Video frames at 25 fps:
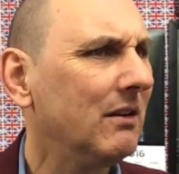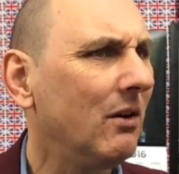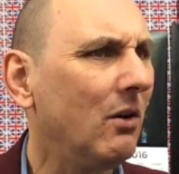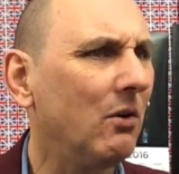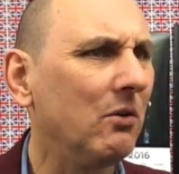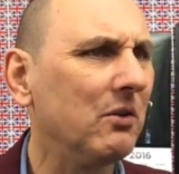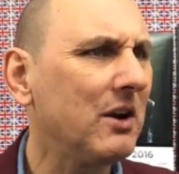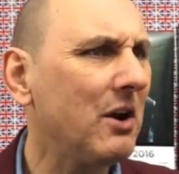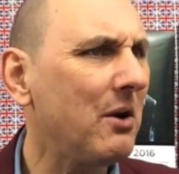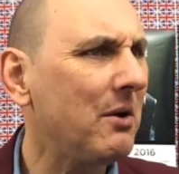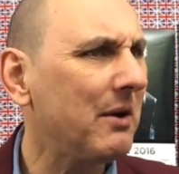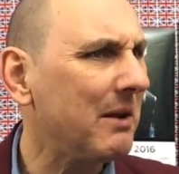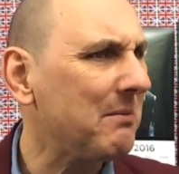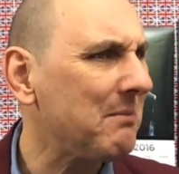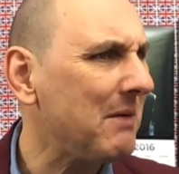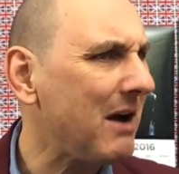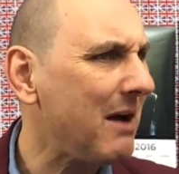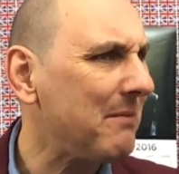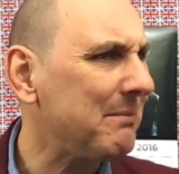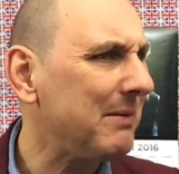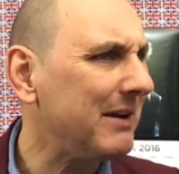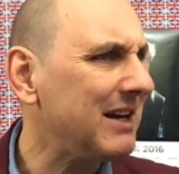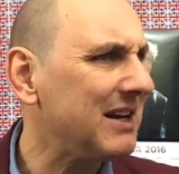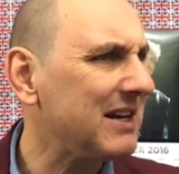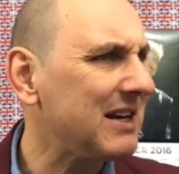Or no, there might
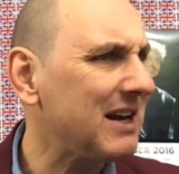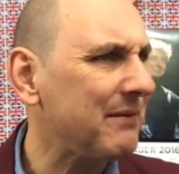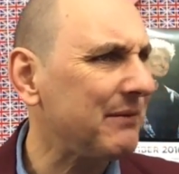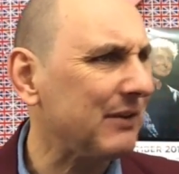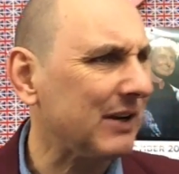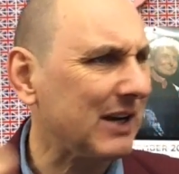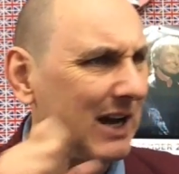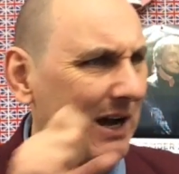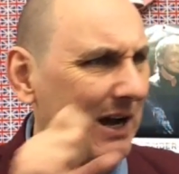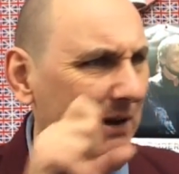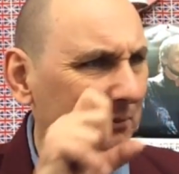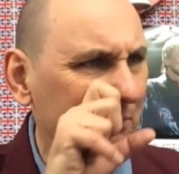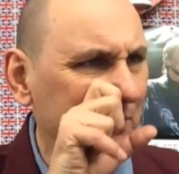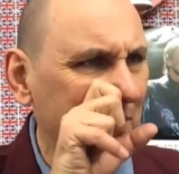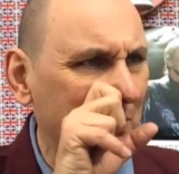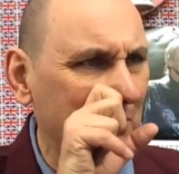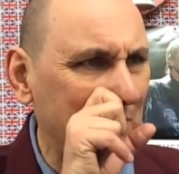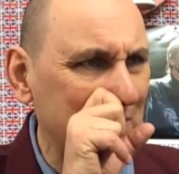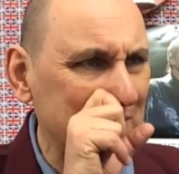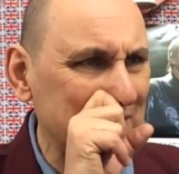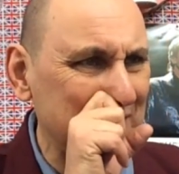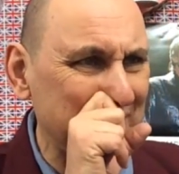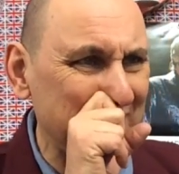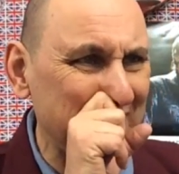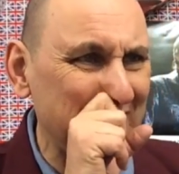have been another cup.
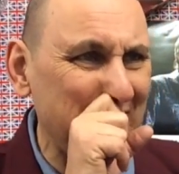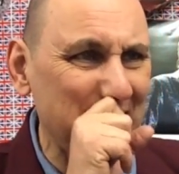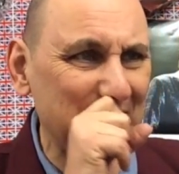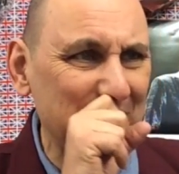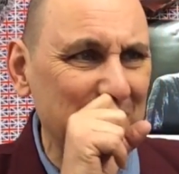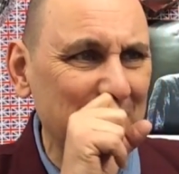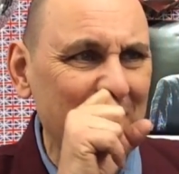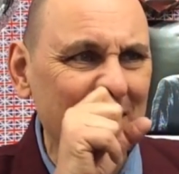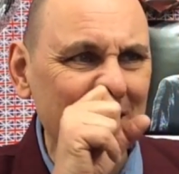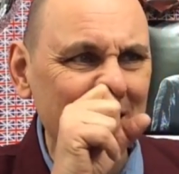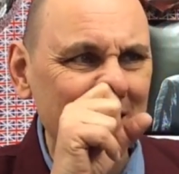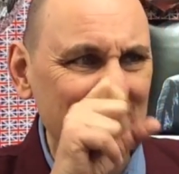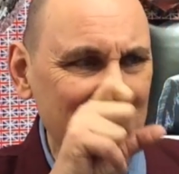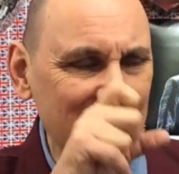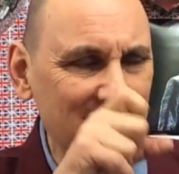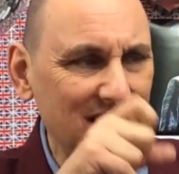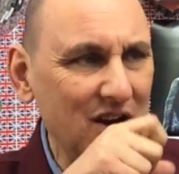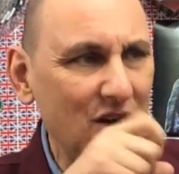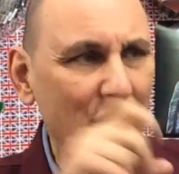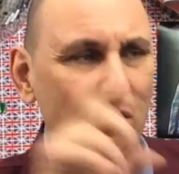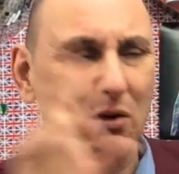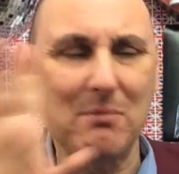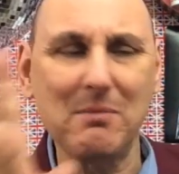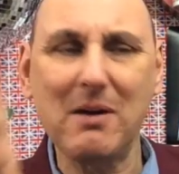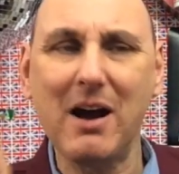Was there another one?
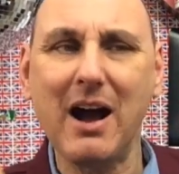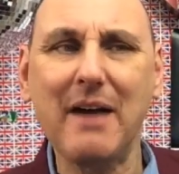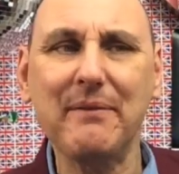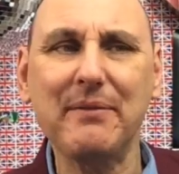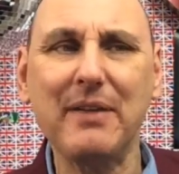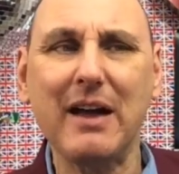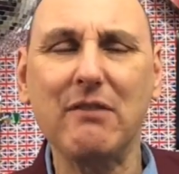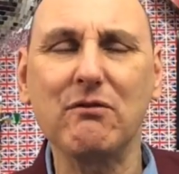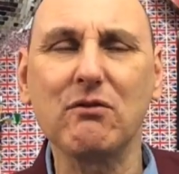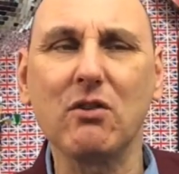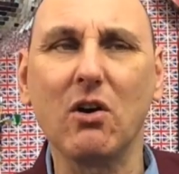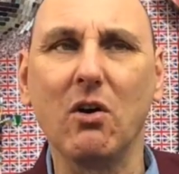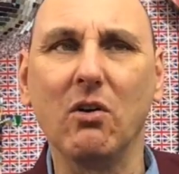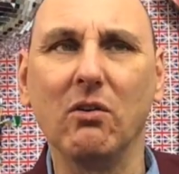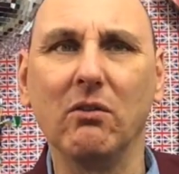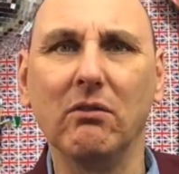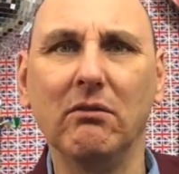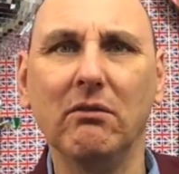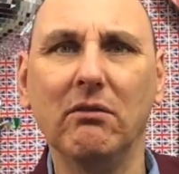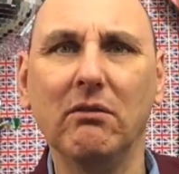Or I might have that wrong.